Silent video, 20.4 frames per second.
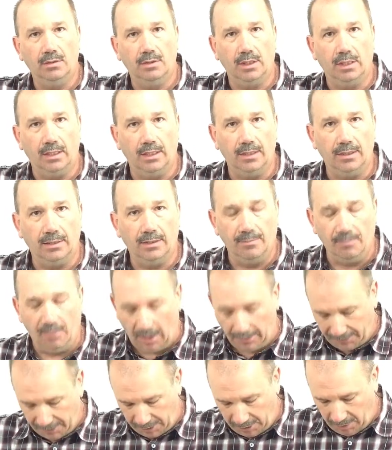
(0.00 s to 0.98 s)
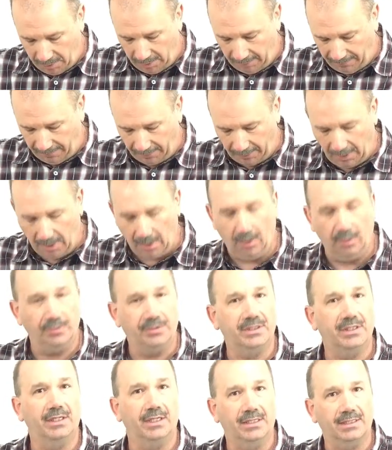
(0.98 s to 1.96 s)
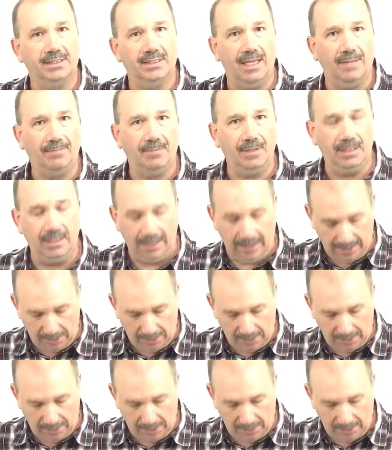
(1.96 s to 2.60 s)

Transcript: a multitude of their coats that accept an